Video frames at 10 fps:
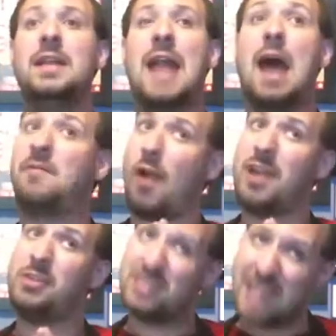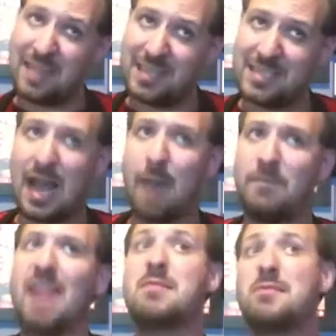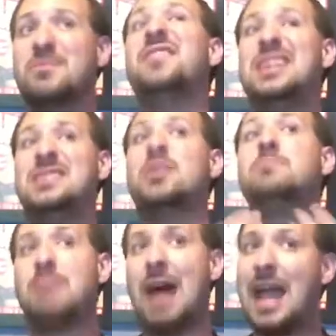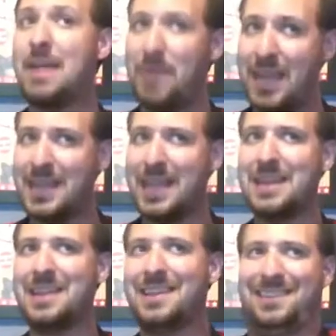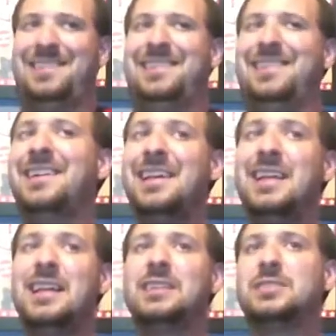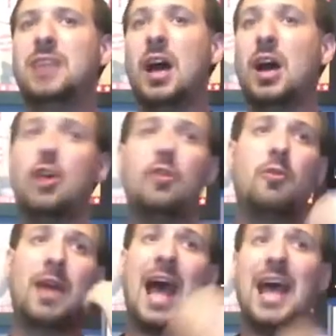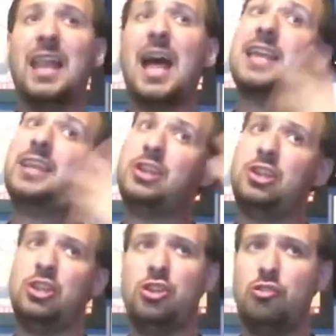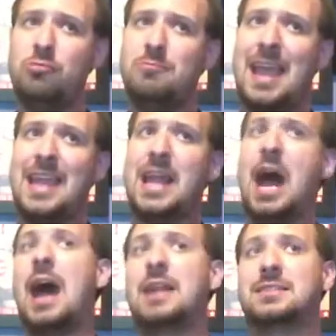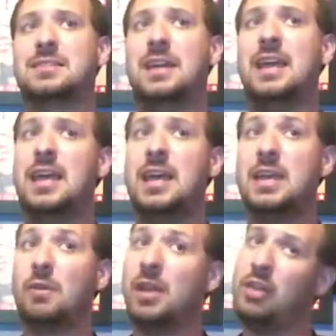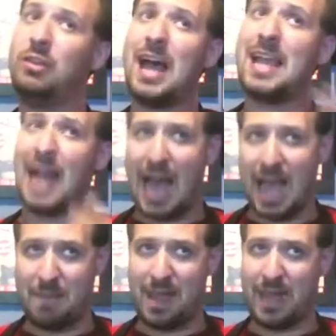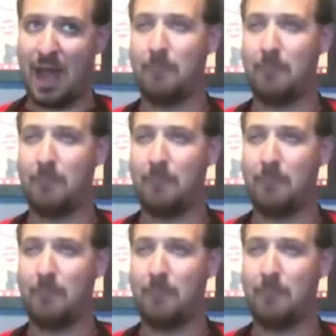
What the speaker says: Now, before I do state these top 5, remember that these are my opinion. So, what I like, you may not. And what you like, I may not.